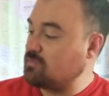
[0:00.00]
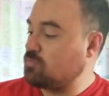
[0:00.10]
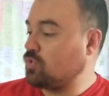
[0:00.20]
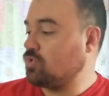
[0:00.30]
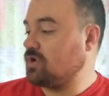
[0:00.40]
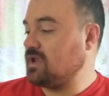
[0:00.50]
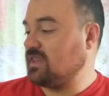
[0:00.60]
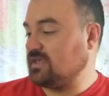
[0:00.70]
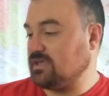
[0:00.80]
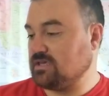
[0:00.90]

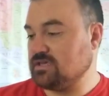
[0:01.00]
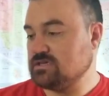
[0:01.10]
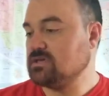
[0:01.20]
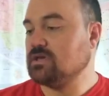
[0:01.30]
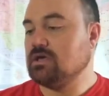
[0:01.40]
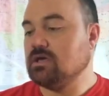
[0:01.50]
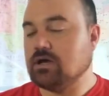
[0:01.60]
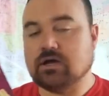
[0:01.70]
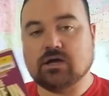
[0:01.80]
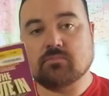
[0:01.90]
Porinelli.
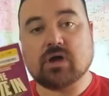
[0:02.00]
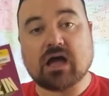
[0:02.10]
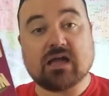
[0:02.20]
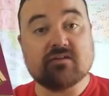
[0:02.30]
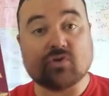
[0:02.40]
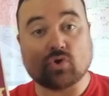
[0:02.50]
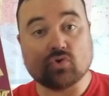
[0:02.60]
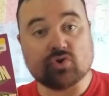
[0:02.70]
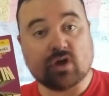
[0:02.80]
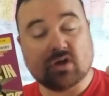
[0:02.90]
I have
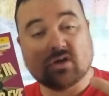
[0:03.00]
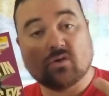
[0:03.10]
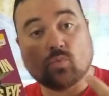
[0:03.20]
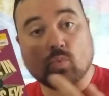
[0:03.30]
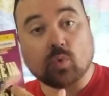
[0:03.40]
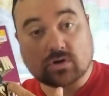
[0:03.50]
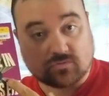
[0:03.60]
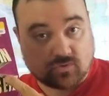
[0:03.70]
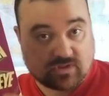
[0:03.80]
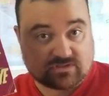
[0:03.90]
heard
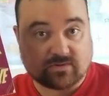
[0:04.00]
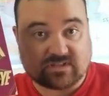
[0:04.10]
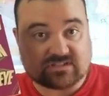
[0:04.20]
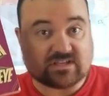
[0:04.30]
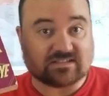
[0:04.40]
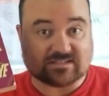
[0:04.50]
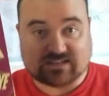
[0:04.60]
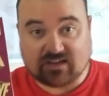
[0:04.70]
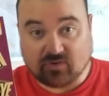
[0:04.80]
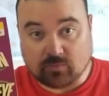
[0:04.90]
wonderful things about this as a
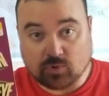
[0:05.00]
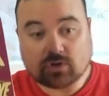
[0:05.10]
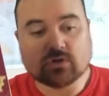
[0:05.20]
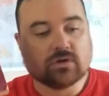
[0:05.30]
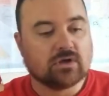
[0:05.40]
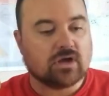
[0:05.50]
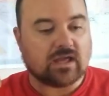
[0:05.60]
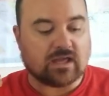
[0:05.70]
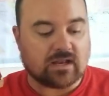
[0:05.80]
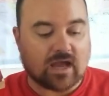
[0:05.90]
sci-fi book,
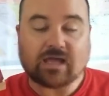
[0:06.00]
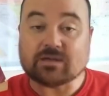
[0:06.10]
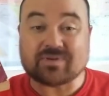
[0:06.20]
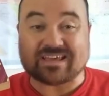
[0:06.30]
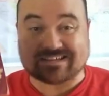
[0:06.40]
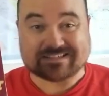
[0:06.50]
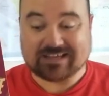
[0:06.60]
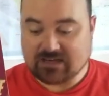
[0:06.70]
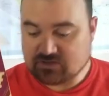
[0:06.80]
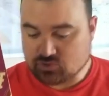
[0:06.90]
and I am
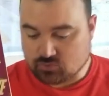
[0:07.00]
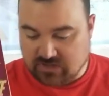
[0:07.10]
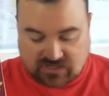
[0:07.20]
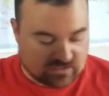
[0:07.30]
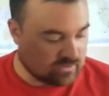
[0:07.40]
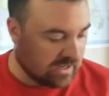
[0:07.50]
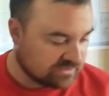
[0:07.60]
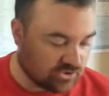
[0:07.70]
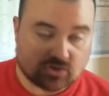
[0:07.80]
excited to read it. I saw